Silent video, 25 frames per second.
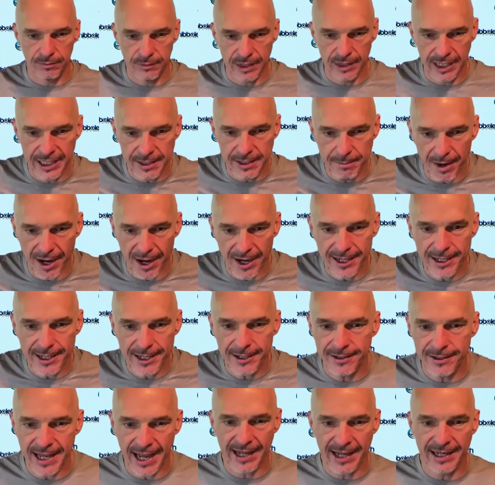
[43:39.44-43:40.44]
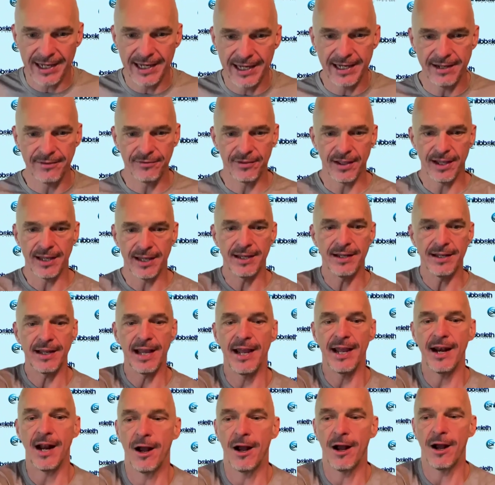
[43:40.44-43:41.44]
Anybody got anything
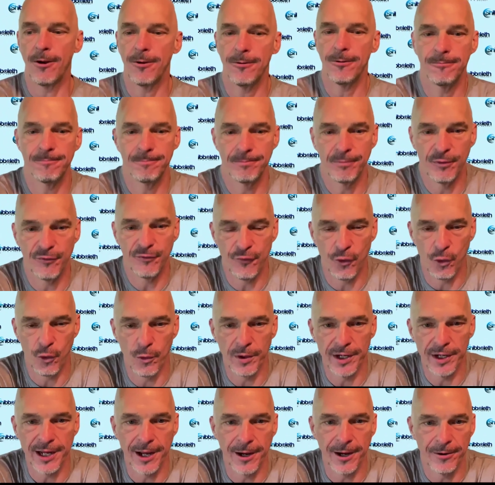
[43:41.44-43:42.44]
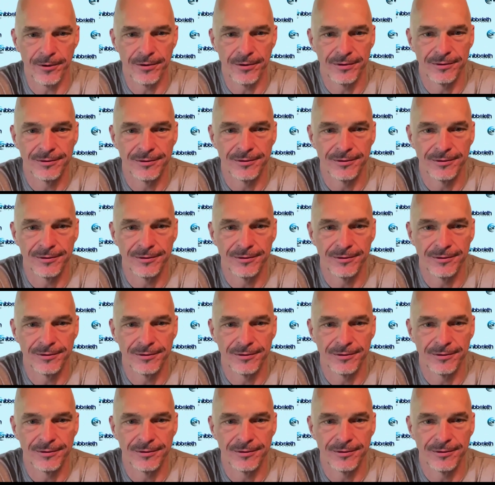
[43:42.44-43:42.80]
at all before we go?